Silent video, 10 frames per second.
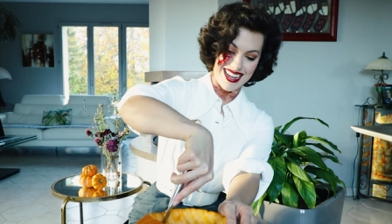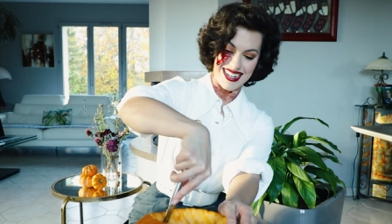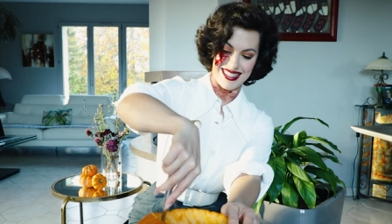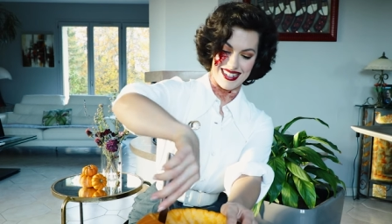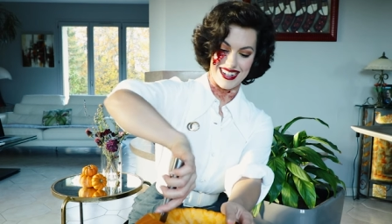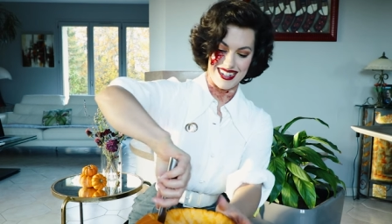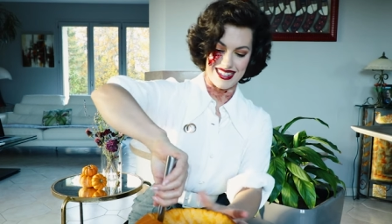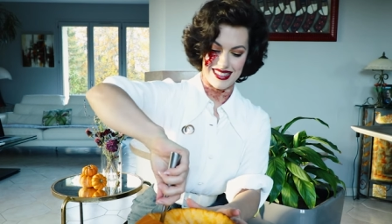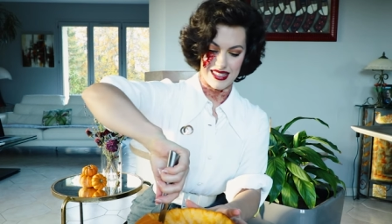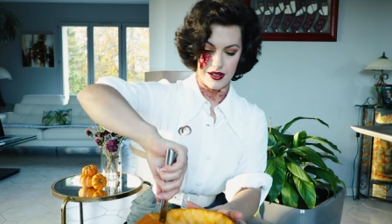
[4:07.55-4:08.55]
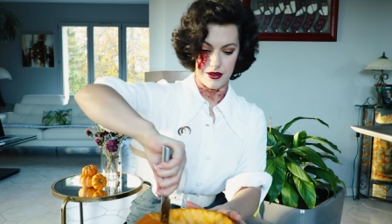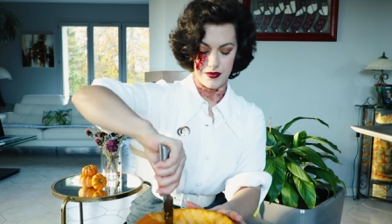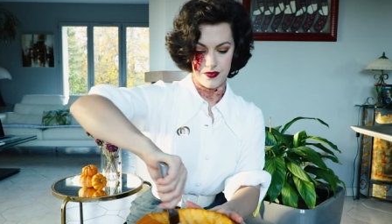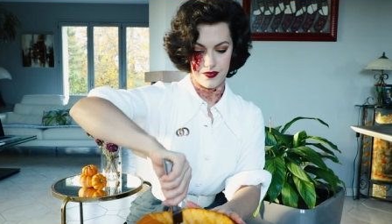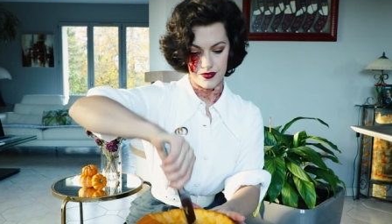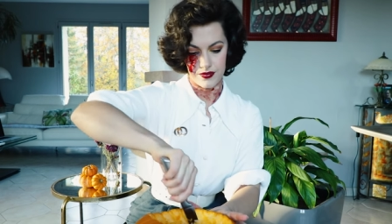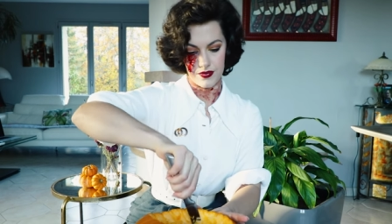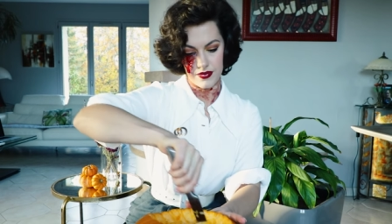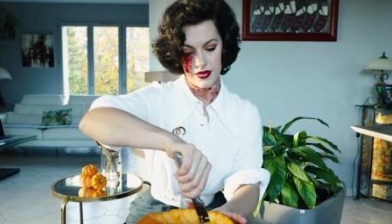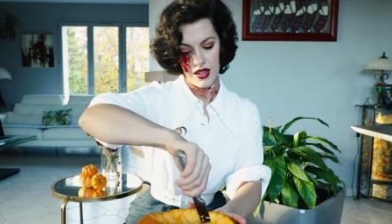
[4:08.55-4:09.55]
It's nice.
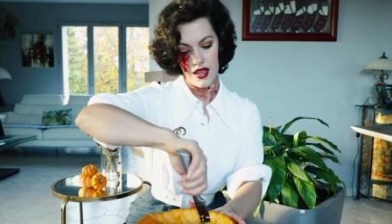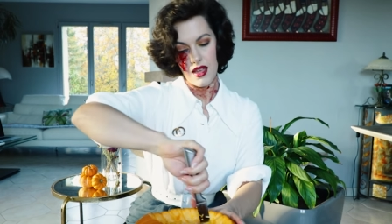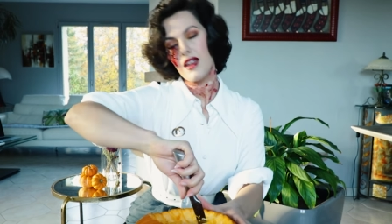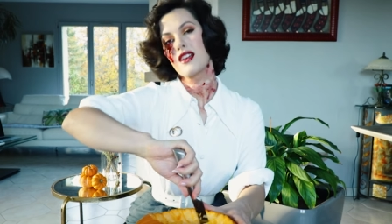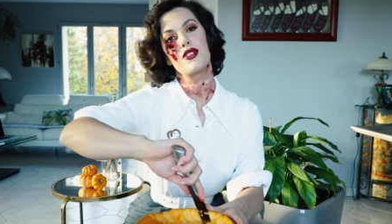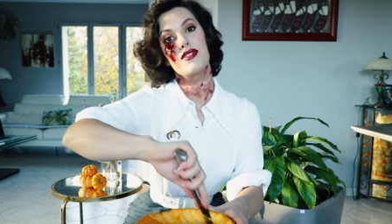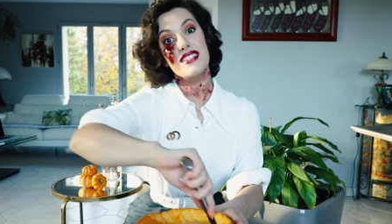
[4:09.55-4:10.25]
So